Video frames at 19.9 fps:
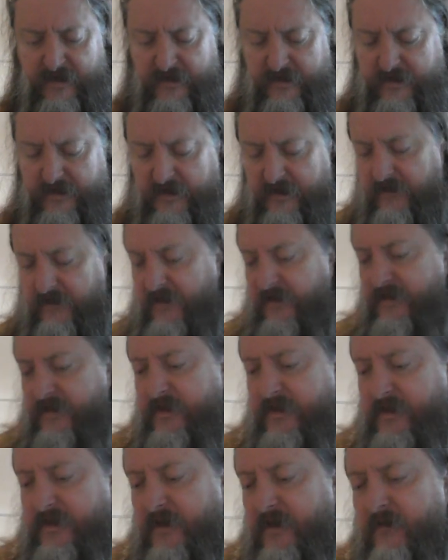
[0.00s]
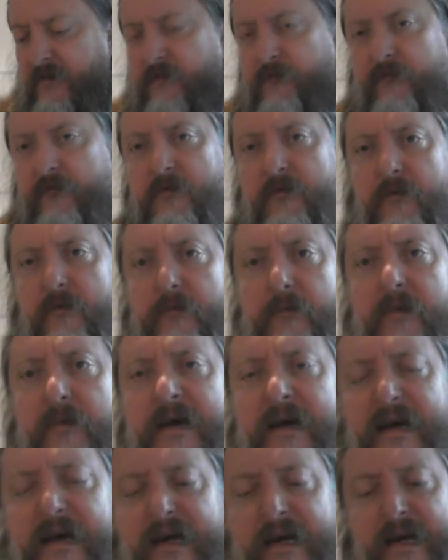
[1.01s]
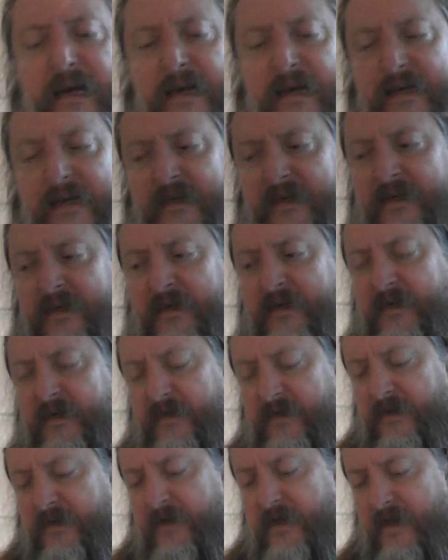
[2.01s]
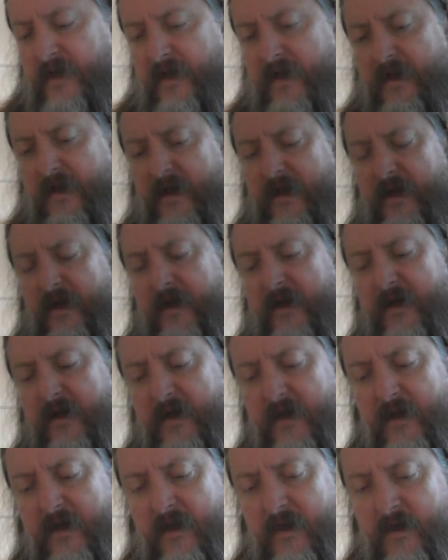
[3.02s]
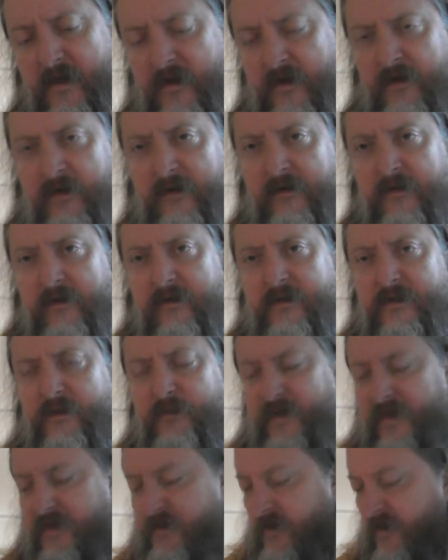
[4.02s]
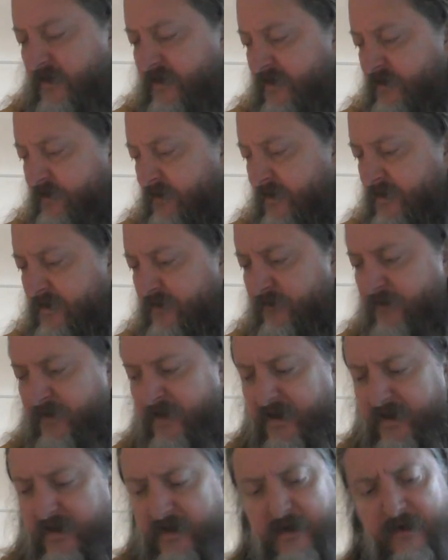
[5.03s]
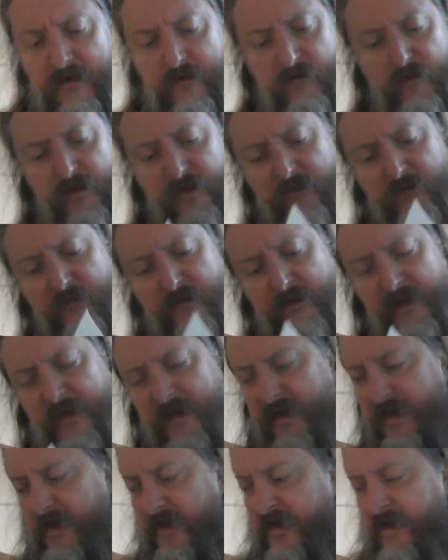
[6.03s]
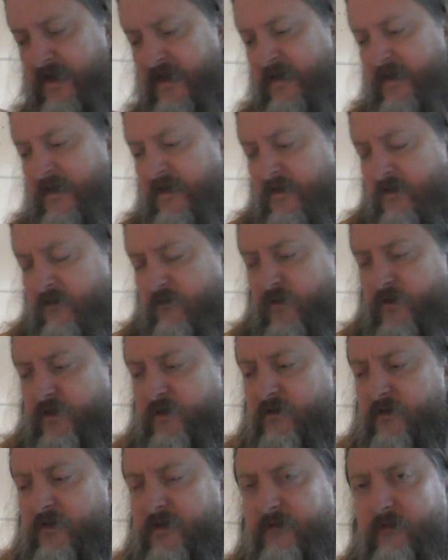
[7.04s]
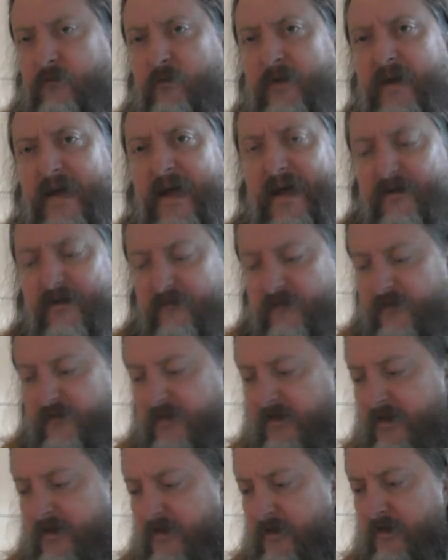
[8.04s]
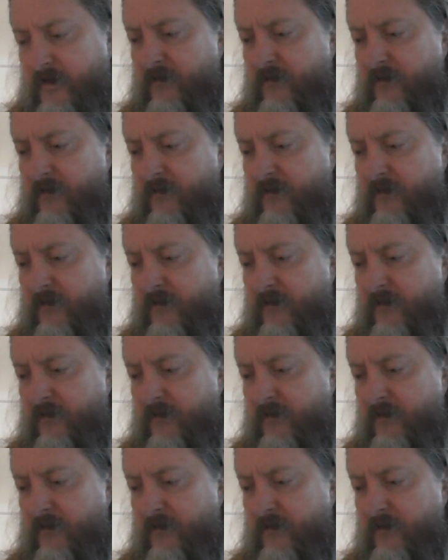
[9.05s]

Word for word: So let's just go through them. Uh, some exciting ones I think. We shall see. We shall see what we have.